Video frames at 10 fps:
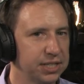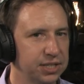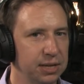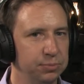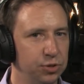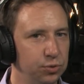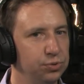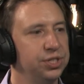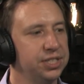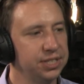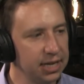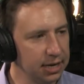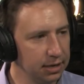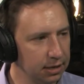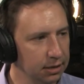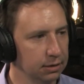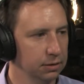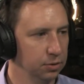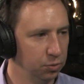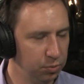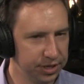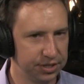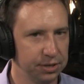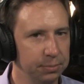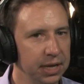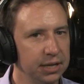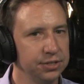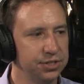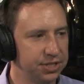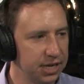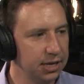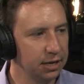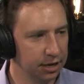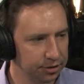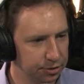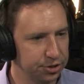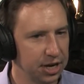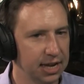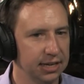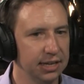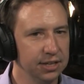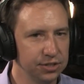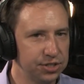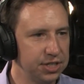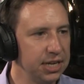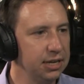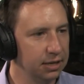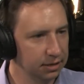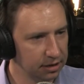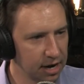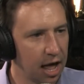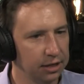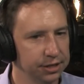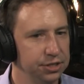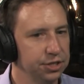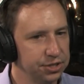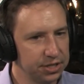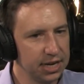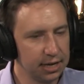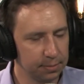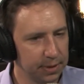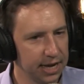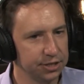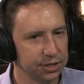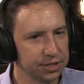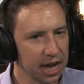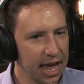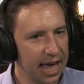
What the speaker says: them to seek wisdom, seek understanding, seek knowledge, seek patience,